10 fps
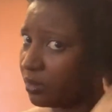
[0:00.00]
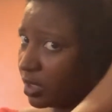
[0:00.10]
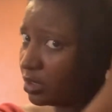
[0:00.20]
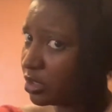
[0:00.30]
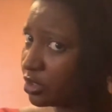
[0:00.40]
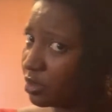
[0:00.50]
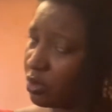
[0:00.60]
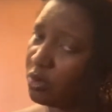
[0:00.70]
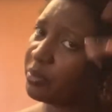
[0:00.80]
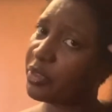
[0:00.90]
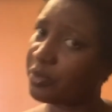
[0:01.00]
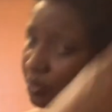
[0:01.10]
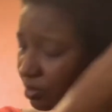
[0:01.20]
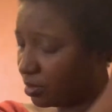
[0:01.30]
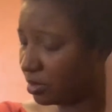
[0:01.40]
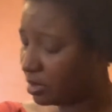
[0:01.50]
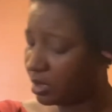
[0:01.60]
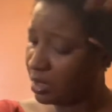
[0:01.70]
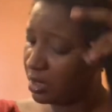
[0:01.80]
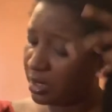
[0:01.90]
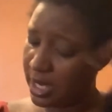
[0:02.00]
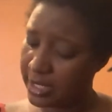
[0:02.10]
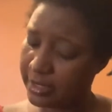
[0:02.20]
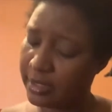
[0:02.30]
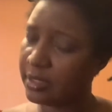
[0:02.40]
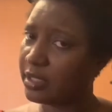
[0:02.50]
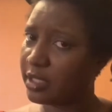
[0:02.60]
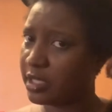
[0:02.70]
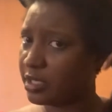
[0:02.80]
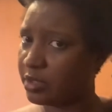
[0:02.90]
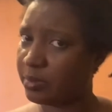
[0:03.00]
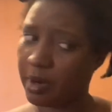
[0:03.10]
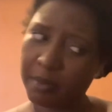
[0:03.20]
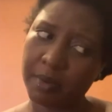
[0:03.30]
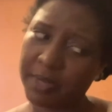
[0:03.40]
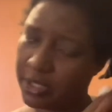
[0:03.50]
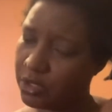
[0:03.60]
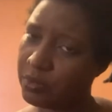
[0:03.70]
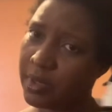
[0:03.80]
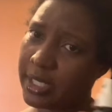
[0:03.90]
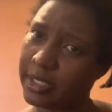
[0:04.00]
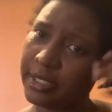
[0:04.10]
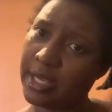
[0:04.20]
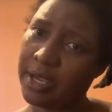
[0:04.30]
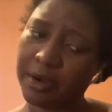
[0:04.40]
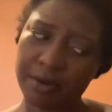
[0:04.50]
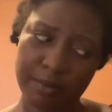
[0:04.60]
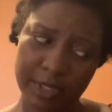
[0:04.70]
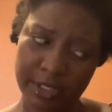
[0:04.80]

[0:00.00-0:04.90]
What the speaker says: just to comb through, I still think probably towards here